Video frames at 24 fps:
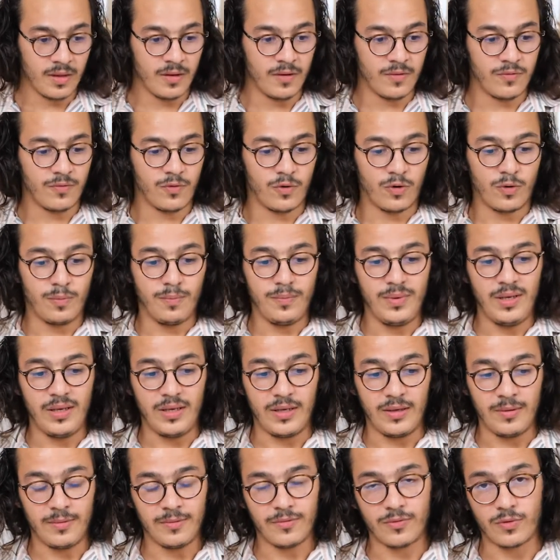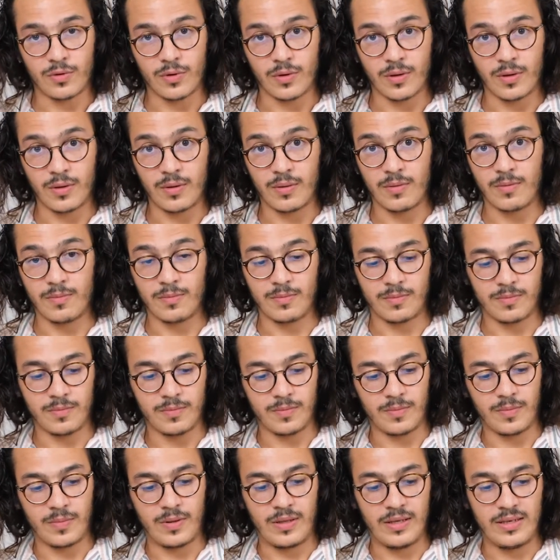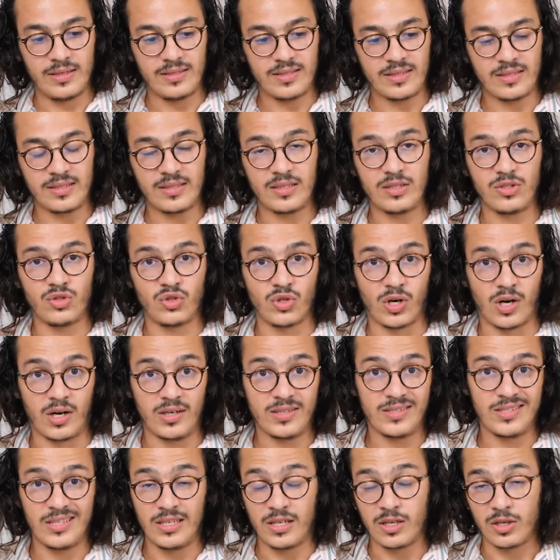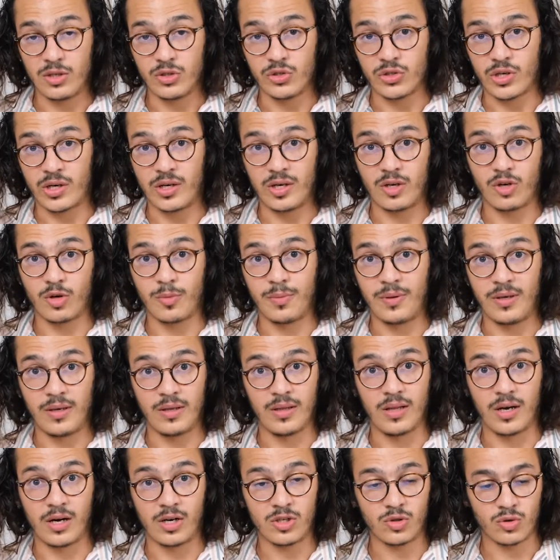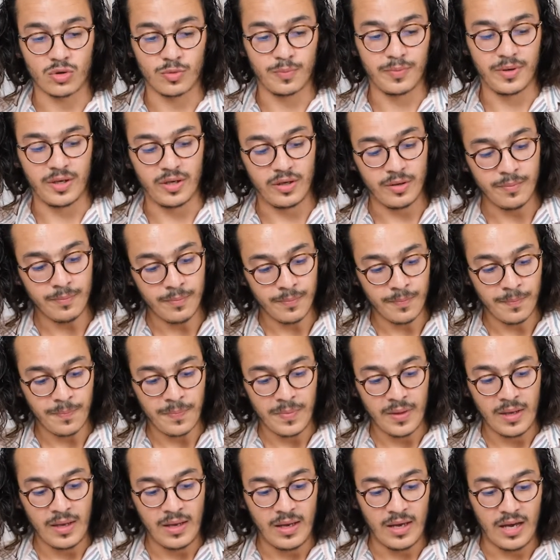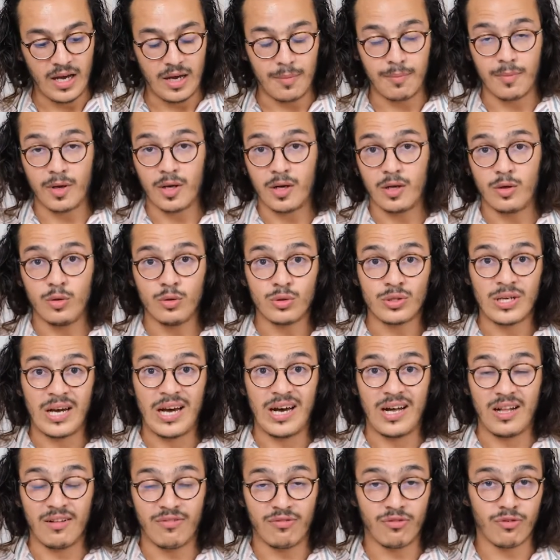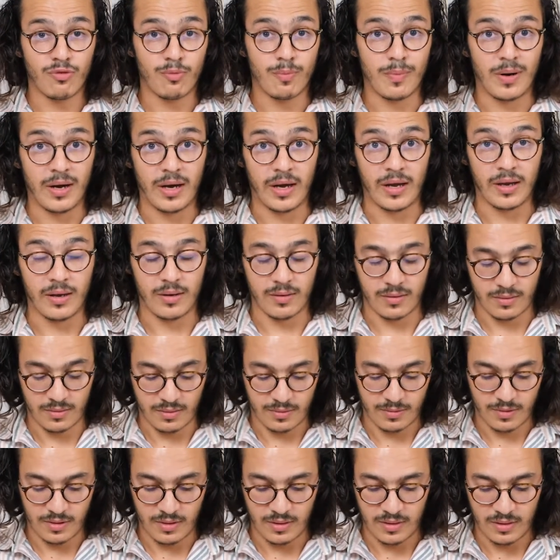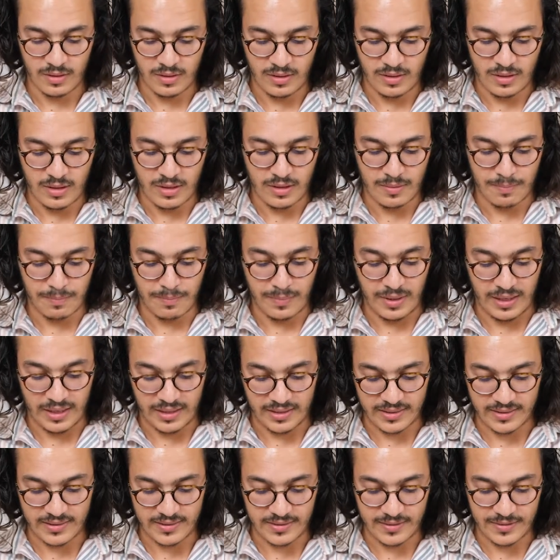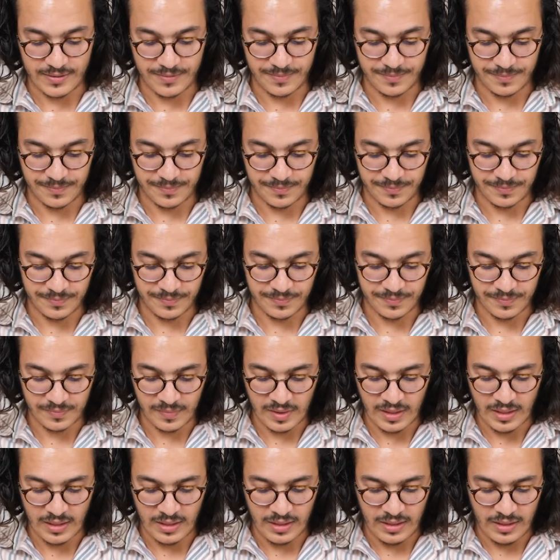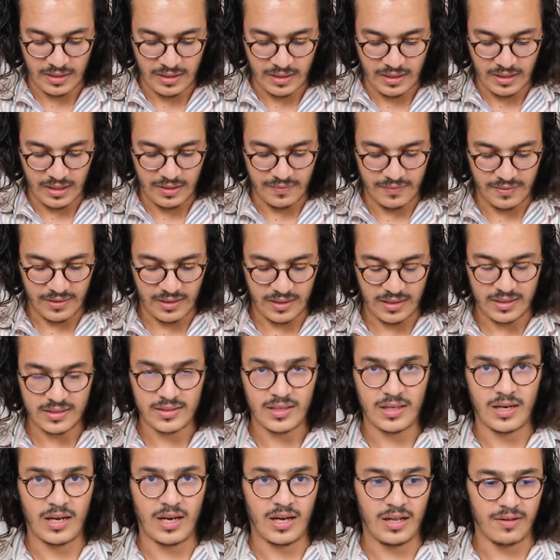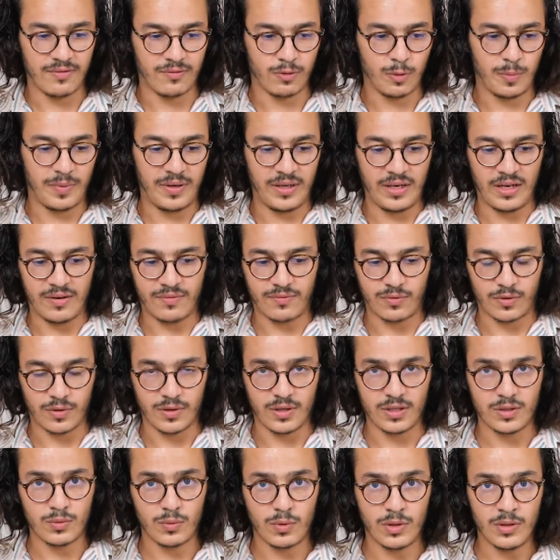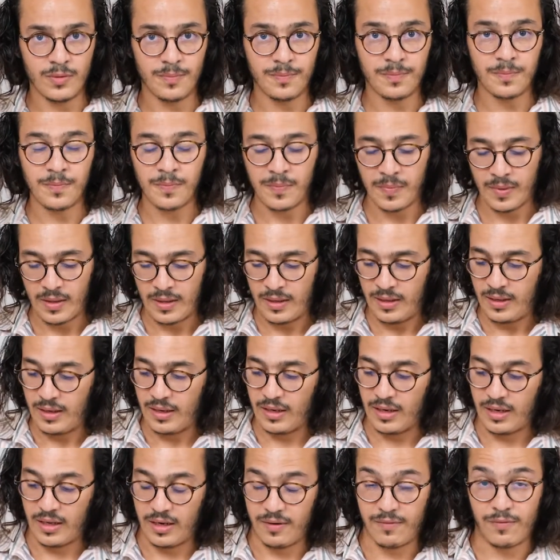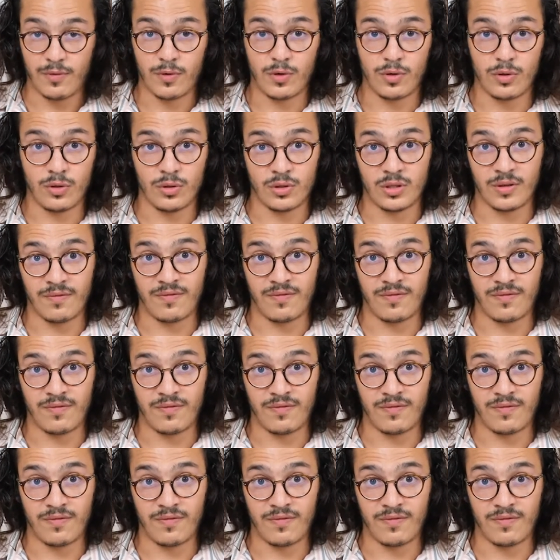for me, for this jar, single jar, it could be large or medium, I'm gonna use half of my mix. Even less than half will be enough for this one. And if you're using